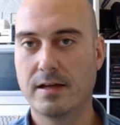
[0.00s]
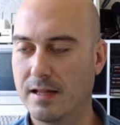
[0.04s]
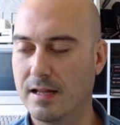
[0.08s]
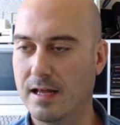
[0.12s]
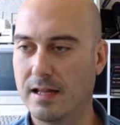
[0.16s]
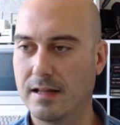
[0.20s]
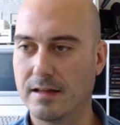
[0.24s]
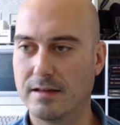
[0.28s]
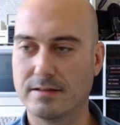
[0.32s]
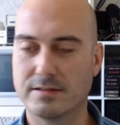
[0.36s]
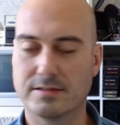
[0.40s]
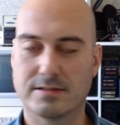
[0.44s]
And
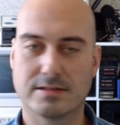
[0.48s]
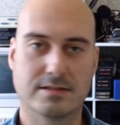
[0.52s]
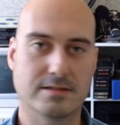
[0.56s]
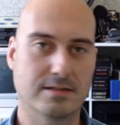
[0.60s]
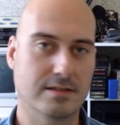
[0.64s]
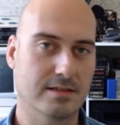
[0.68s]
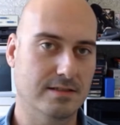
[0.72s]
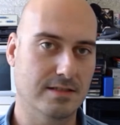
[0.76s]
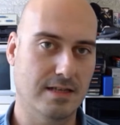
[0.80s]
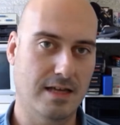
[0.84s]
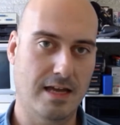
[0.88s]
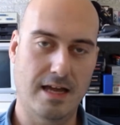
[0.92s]
then there's
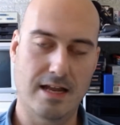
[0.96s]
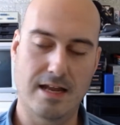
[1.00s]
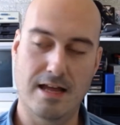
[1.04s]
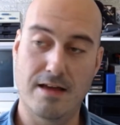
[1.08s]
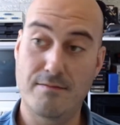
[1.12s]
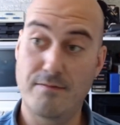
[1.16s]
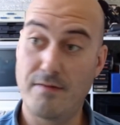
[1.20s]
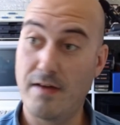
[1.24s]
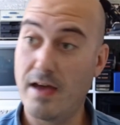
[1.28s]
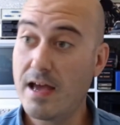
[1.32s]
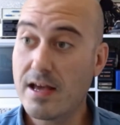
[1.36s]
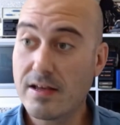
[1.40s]

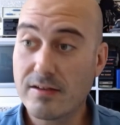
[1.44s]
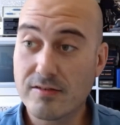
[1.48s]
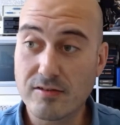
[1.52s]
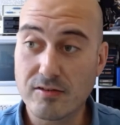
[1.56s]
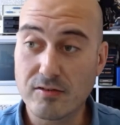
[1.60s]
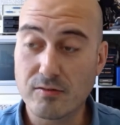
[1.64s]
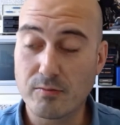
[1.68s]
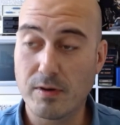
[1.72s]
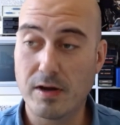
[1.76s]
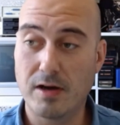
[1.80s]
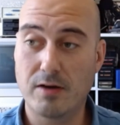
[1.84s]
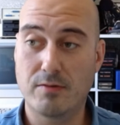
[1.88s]
NFS
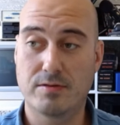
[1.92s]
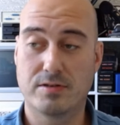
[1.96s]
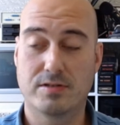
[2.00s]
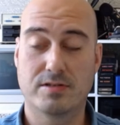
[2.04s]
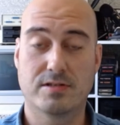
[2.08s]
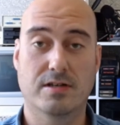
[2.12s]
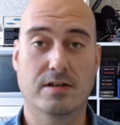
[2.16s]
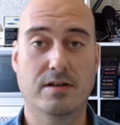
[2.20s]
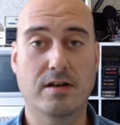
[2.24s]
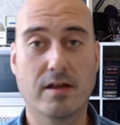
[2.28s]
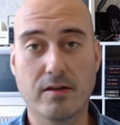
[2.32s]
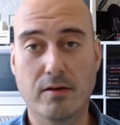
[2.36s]
as well, which
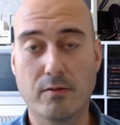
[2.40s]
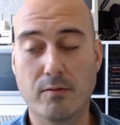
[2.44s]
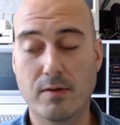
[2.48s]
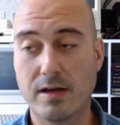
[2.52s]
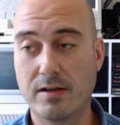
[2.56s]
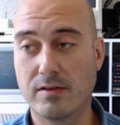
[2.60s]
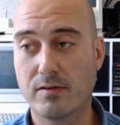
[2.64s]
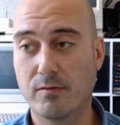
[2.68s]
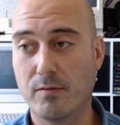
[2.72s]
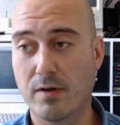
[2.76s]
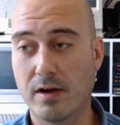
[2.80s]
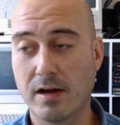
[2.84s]
is another
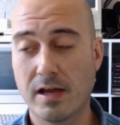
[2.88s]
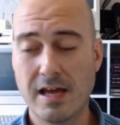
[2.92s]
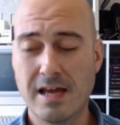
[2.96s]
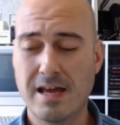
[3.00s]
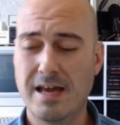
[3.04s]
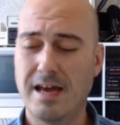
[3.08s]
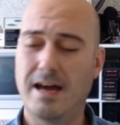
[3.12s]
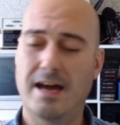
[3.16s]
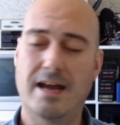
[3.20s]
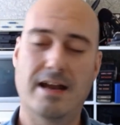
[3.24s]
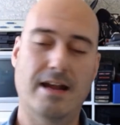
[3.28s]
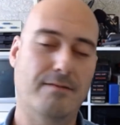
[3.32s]
way to work,
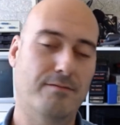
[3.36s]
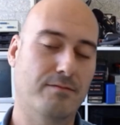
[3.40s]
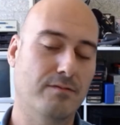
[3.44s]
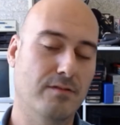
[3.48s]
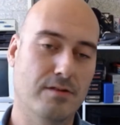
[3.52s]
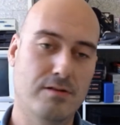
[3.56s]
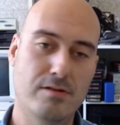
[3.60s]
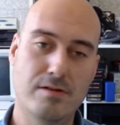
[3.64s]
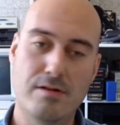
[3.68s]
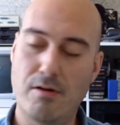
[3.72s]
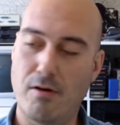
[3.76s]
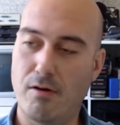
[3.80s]
and I've
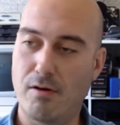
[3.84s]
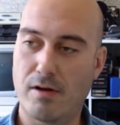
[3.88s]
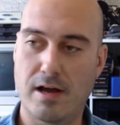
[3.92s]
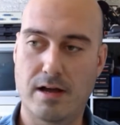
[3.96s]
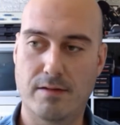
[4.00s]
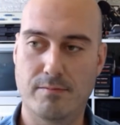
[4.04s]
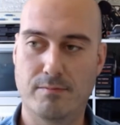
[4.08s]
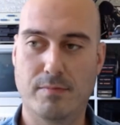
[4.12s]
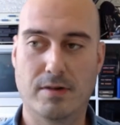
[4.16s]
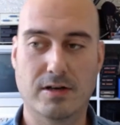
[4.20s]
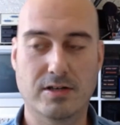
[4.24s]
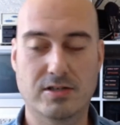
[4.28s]
not
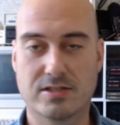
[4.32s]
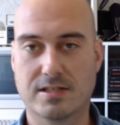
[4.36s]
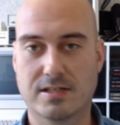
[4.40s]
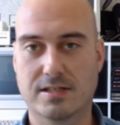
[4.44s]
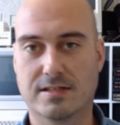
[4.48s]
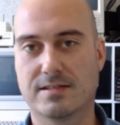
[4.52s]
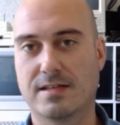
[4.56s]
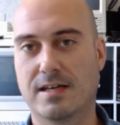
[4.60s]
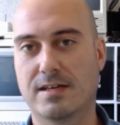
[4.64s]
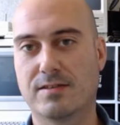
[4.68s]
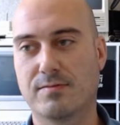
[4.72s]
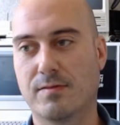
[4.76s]
had much
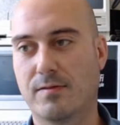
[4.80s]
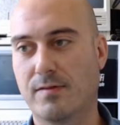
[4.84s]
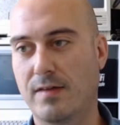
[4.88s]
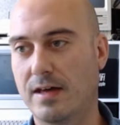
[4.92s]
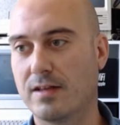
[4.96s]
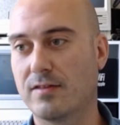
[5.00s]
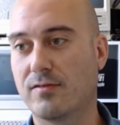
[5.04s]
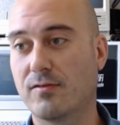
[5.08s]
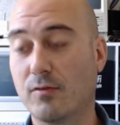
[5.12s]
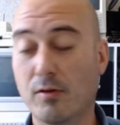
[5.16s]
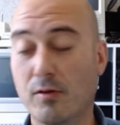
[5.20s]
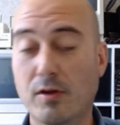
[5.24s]
success with
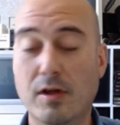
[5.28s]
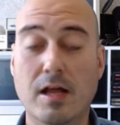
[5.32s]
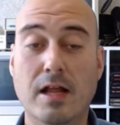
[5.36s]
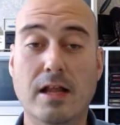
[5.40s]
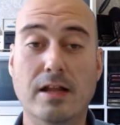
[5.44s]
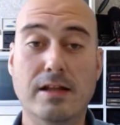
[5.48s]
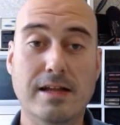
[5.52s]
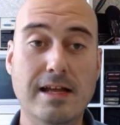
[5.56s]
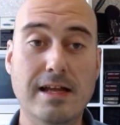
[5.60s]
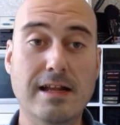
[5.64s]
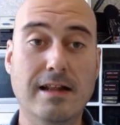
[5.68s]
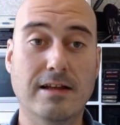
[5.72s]
that. So
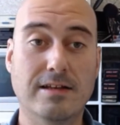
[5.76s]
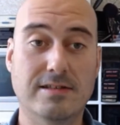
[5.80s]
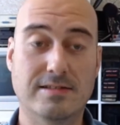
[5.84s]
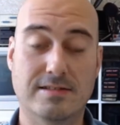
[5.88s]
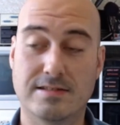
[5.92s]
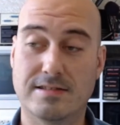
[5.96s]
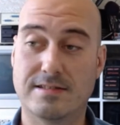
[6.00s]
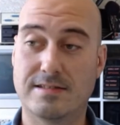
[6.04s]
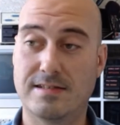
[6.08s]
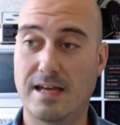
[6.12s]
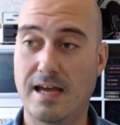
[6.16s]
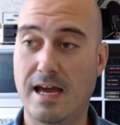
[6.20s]
needless
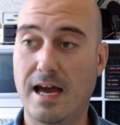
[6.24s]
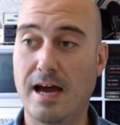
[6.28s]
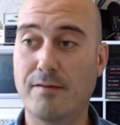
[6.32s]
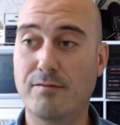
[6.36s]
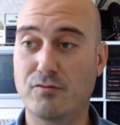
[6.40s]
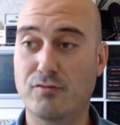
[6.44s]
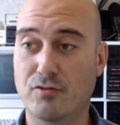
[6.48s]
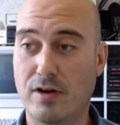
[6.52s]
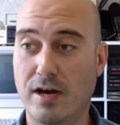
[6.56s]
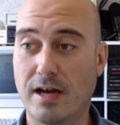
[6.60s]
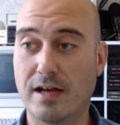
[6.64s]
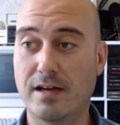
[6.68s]
to say,
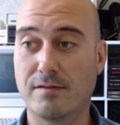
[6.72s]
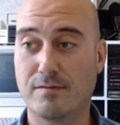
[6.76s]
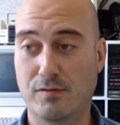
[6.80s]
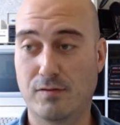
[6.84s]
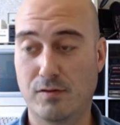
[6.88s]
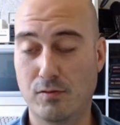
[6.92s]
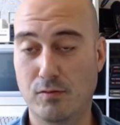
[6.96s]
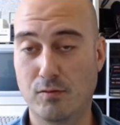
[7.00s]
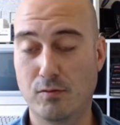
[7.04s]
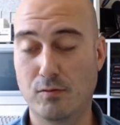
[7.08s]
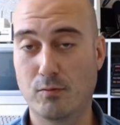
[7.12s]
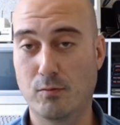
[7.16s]
I've tried a
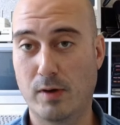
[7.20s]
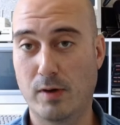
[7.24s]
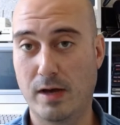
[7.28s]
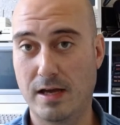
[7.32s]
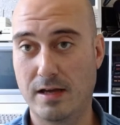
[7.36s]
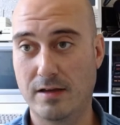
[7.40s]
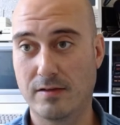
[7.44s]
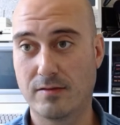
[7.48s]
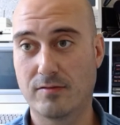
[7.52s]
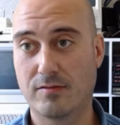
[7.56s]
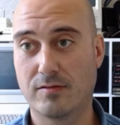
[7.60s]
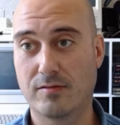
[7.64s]
few
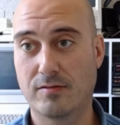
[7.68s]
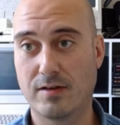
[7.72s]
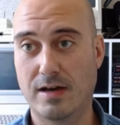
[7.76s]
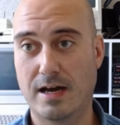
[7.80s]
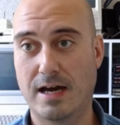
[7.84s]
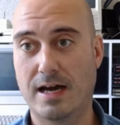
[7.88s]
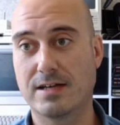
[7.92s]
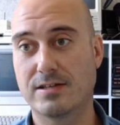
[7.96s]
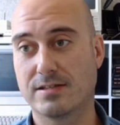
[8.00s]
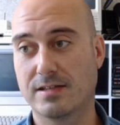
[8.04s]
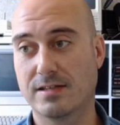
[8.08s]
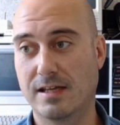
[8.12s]
ways to
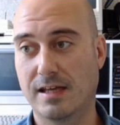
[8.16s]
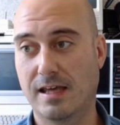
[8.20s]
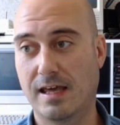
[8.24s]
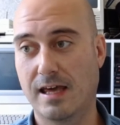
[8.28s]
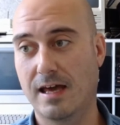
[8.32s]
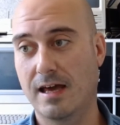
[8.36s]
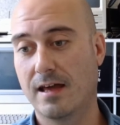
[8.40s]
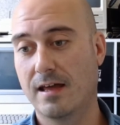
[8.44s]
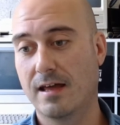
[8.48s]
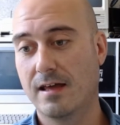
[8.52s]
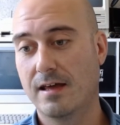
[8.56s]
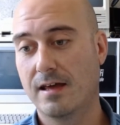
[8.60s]
actually
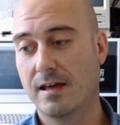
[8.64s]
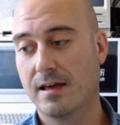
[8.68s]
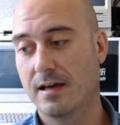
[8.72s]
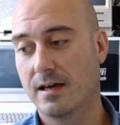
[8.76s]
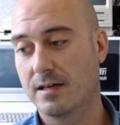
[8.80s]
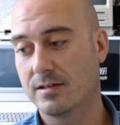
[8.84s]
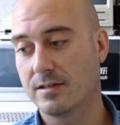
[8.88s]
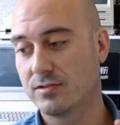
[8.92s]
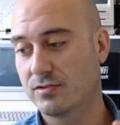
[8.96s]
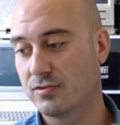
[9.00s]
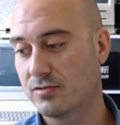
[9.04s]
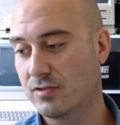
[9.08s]
get
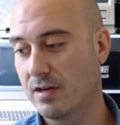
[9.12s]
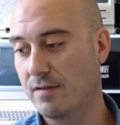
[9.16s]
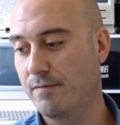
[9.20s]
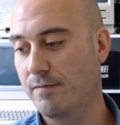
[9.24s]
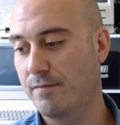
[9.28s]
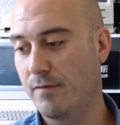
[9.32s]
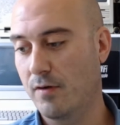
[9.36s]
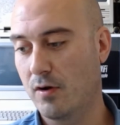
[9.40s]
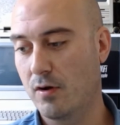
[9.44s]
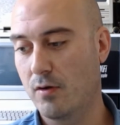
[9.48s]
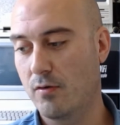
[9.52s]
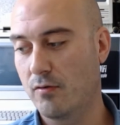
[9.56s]
a
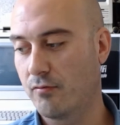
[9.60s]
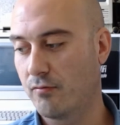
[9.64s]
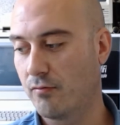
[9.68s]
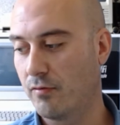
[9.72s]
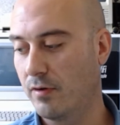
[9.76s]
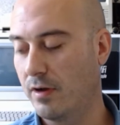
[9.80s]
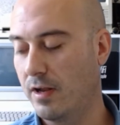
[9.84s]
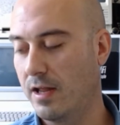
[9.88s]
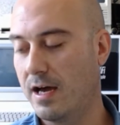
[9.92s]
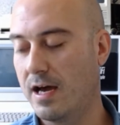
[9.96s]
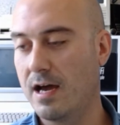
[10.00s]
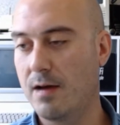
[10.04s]
straightforward,
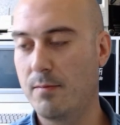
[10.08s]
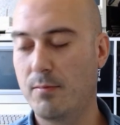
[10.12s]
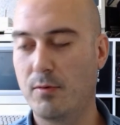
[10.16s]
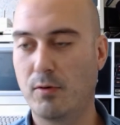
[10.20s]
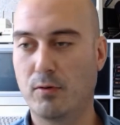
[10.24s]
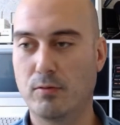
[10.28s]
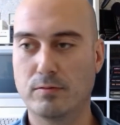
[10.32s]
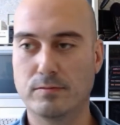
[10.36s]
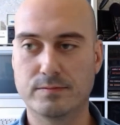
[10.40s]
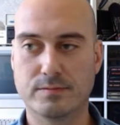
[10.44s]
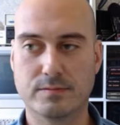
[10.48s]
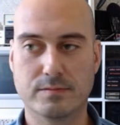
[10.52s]

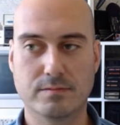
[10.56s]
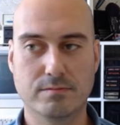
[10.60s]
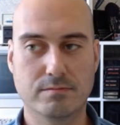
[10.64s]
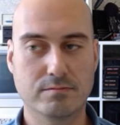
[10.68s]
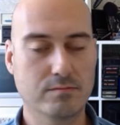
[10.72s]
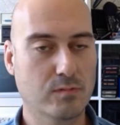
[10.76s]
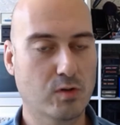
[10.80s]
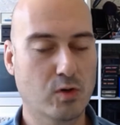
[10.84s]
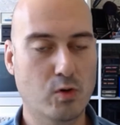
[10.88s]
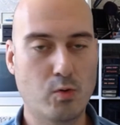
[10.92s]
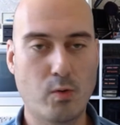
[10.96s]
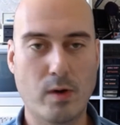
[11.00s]
reliable,
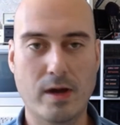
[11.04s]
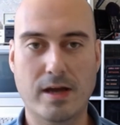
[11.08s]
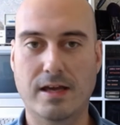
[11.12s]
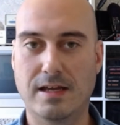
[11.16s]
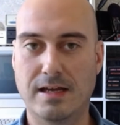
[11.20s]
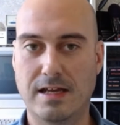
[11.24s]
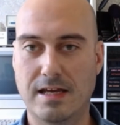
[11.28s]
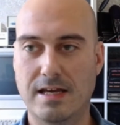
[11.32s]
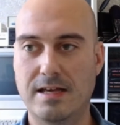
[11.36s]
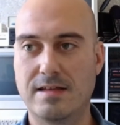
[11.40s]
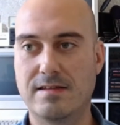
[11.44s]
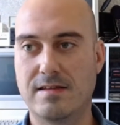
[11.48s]
quick
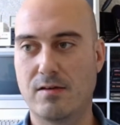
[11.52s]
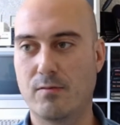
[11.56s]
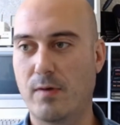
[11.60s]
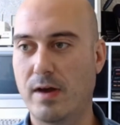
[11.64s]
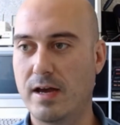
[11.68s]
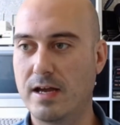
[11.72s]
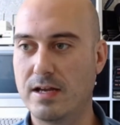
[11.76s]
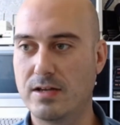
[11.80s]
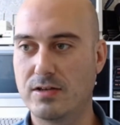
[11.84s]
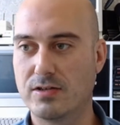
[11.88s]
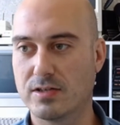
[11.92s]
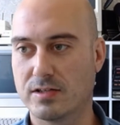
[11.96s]
and easy
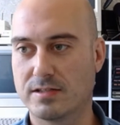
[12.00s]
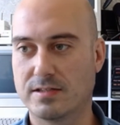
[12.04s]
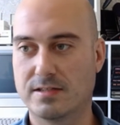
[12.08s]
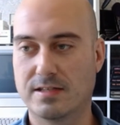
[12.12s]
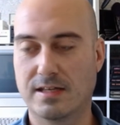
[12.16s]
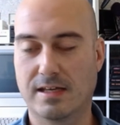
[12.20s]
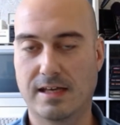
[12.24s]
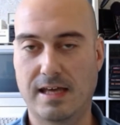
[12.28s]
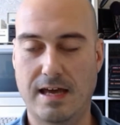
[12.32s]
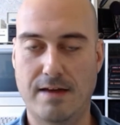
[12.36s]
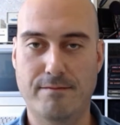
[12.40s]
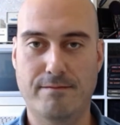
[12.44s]
way just
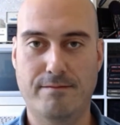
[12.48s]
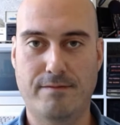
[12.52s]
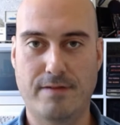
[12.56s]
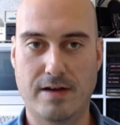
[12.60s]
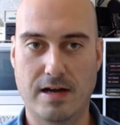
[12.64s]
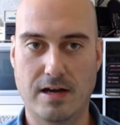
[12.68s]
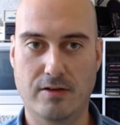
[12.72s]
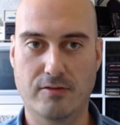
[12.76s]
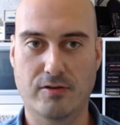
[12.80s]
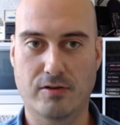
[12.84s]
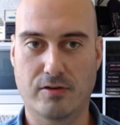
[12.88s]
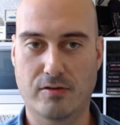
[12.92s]
to get
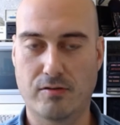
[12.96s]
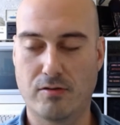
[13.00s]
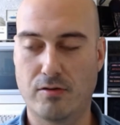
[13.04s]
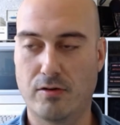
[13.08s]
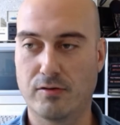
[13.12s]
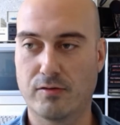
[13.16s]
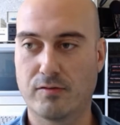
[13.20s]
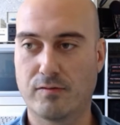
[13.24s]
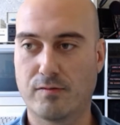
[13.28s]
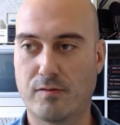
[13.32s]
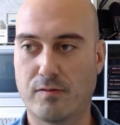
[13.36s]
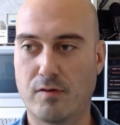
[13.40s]
files
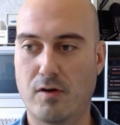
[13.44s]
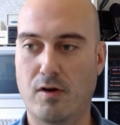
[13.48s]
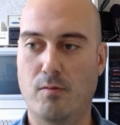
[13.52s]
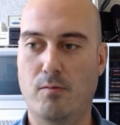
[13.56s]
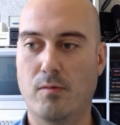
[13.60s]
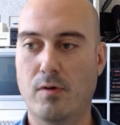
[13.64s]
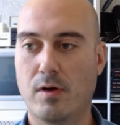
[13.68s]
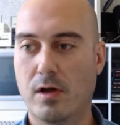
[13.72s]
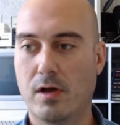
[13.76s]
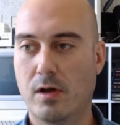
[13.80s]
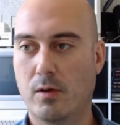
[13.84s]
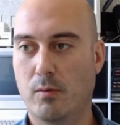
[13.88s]
across
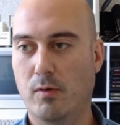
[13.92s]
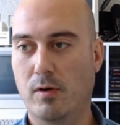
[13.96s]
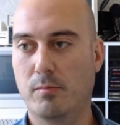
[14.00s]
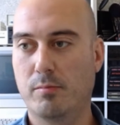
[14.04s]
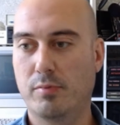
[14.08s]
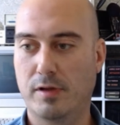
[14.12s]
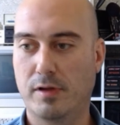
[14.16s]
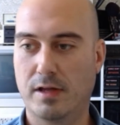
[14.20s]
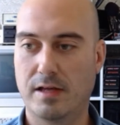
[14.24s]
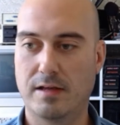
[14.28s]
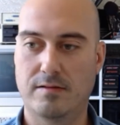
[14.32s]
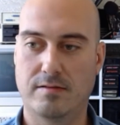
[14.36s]
from one
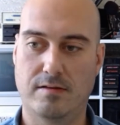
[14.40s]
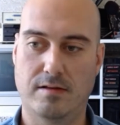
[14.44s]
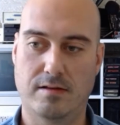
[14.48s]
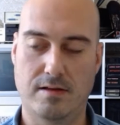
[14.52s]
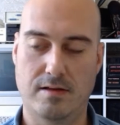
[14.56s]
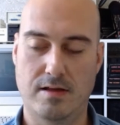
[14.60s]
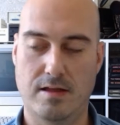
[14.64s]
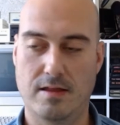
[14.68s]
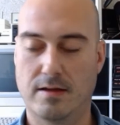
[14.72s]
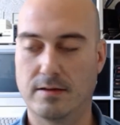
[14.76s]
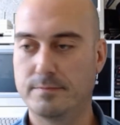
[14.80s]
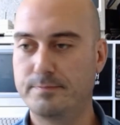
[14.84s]
place to
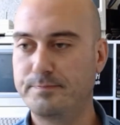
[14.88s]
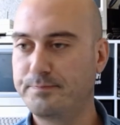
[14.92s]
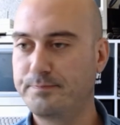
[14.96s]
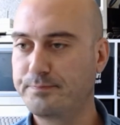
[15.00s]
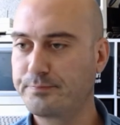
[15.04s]
the other.